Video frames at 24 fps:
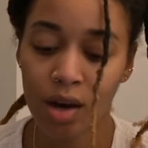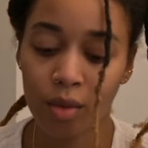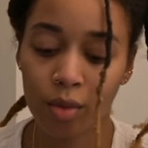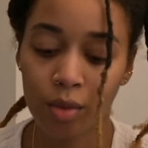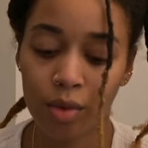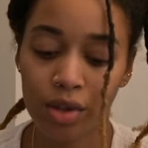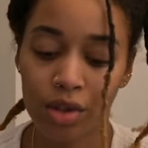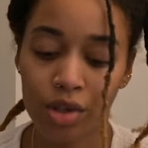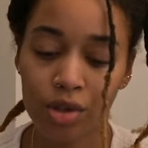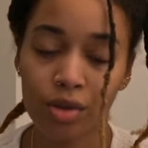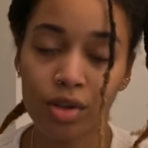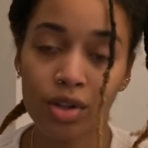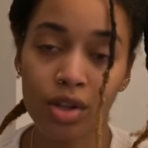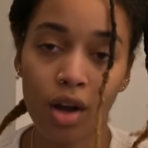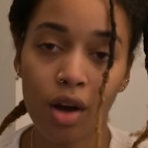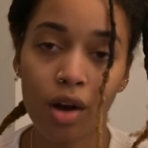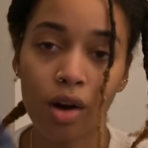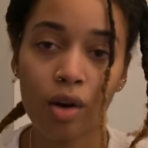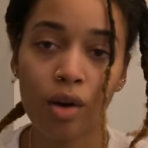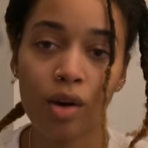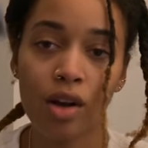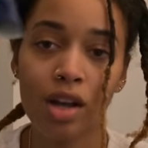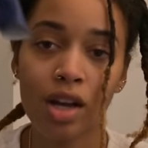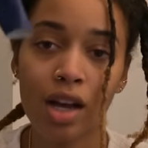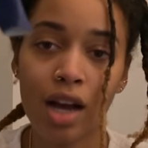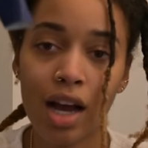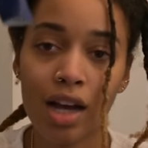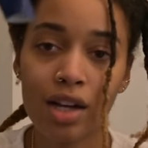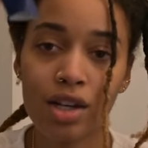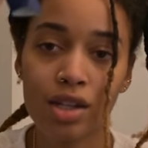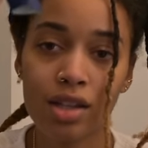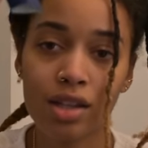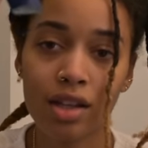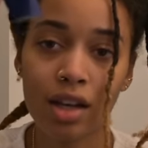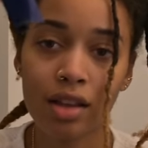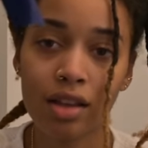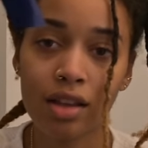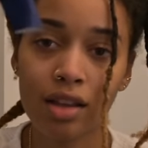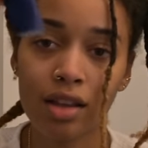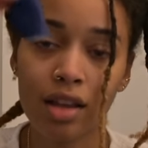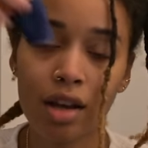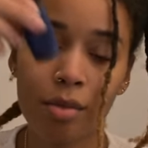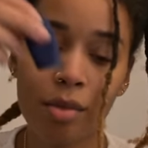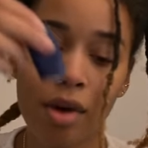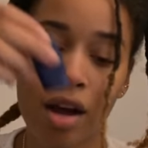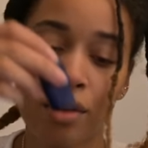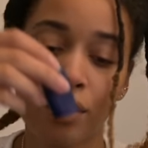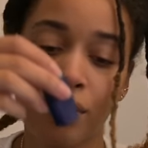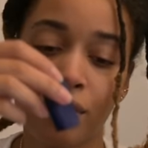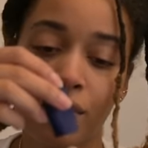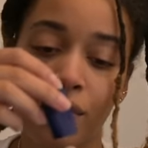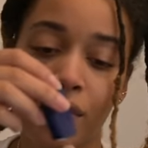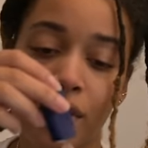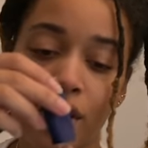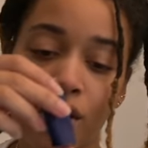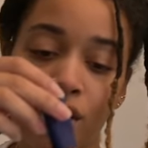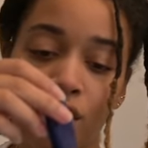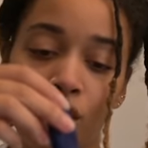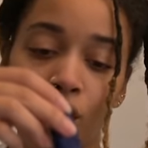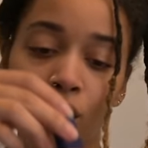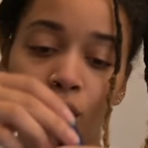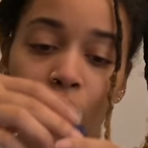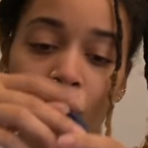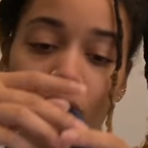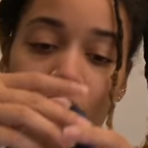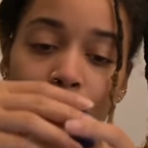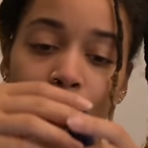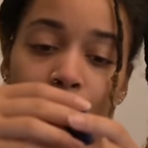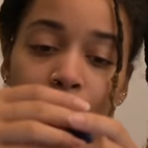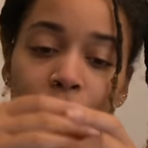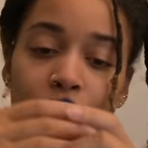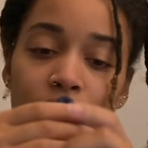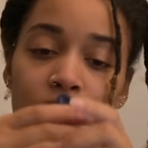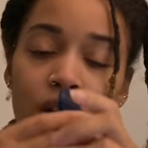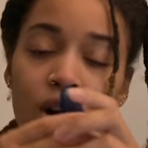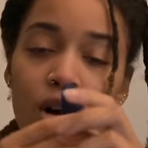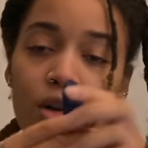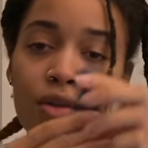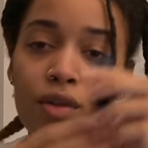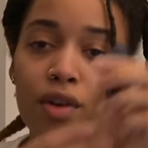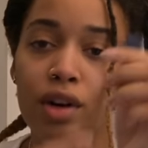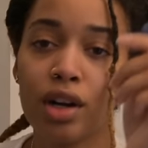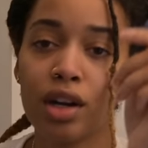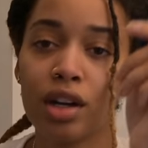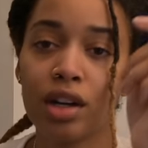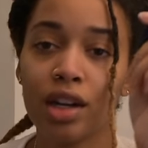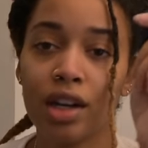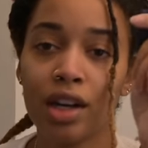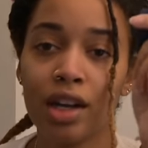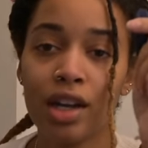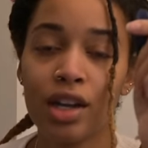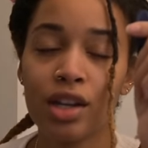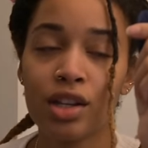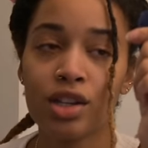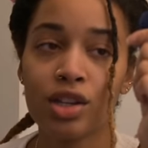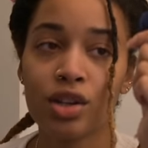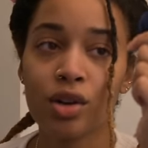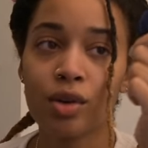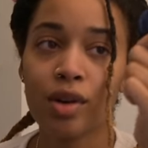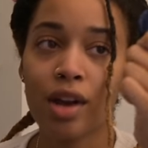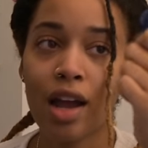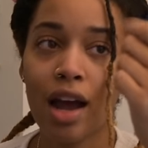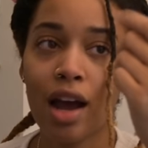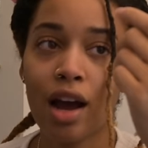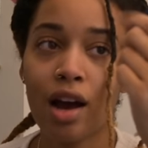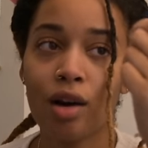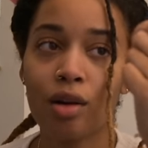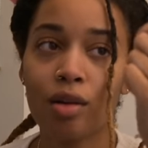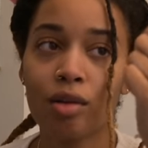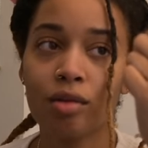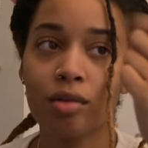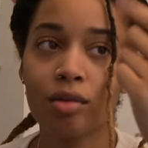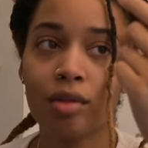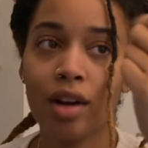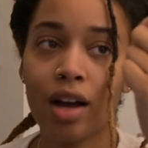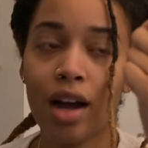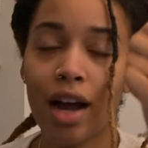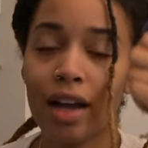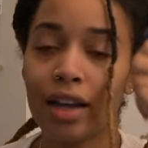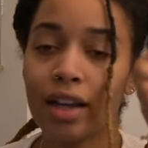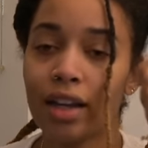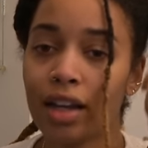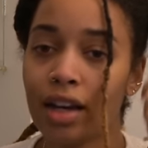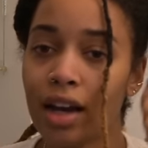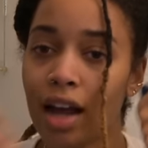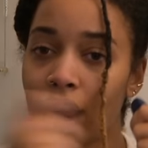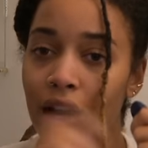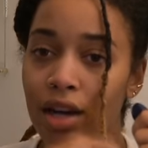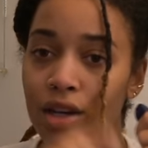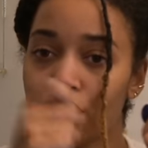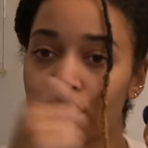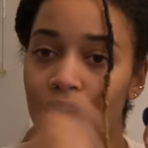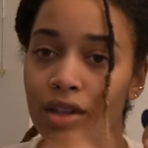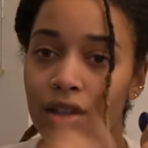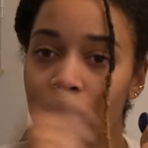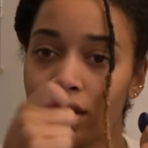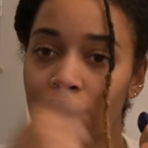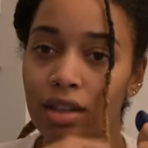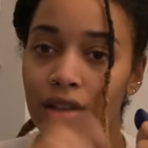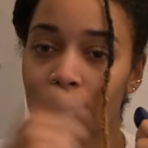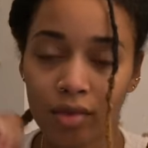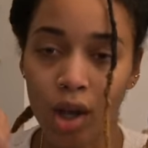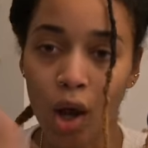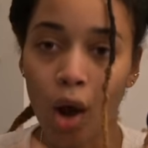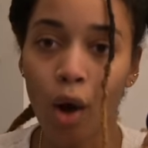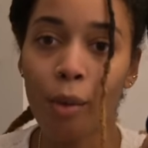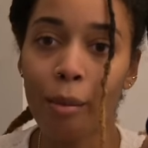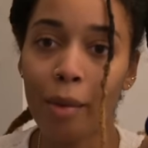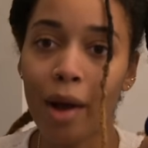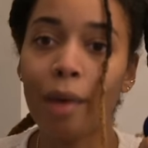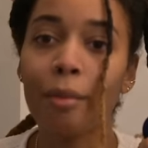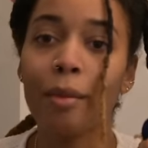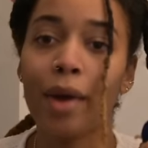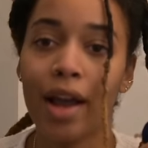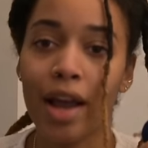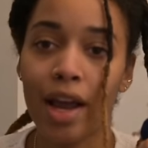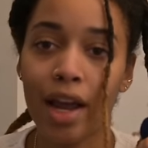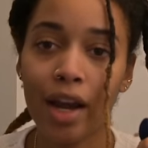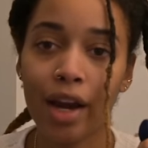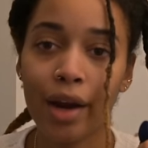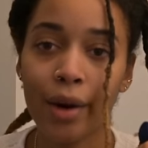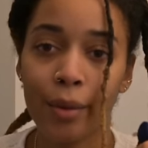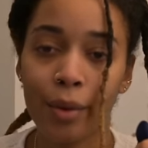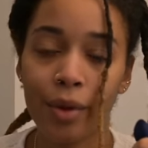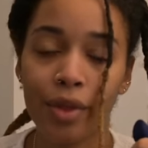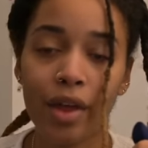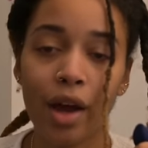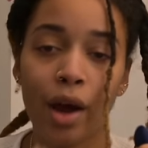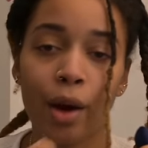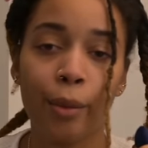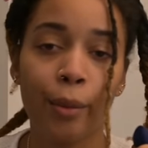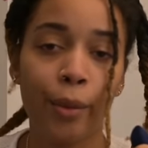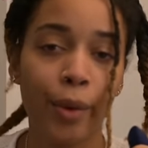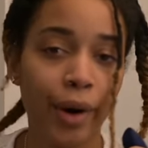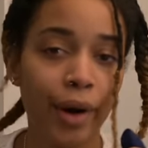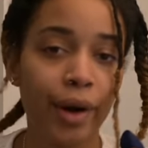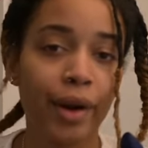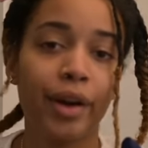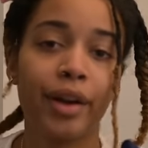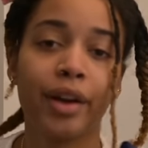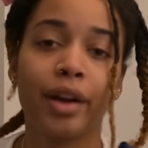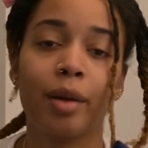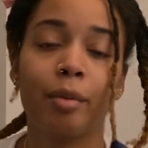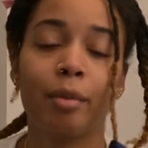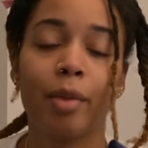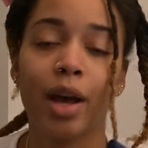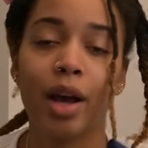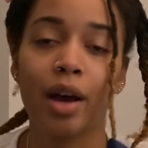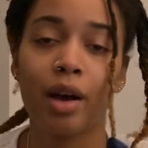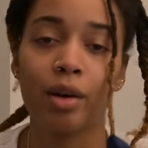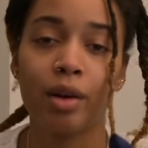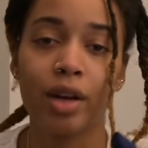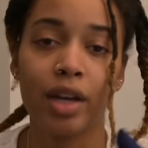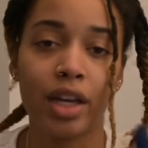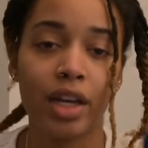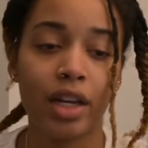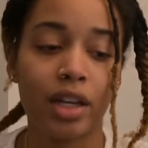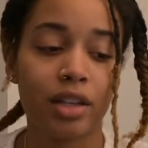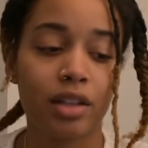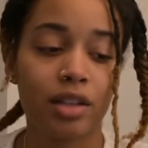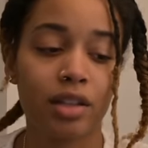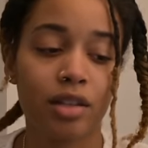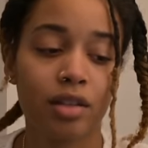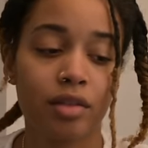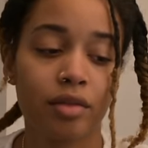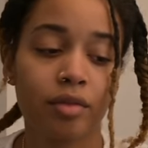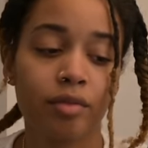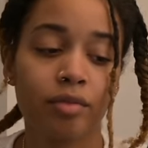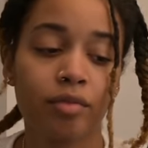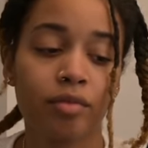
when you sew? I just cut the thumb off of it. So I put it over. So now I can actually comb out my hair without worrying about it,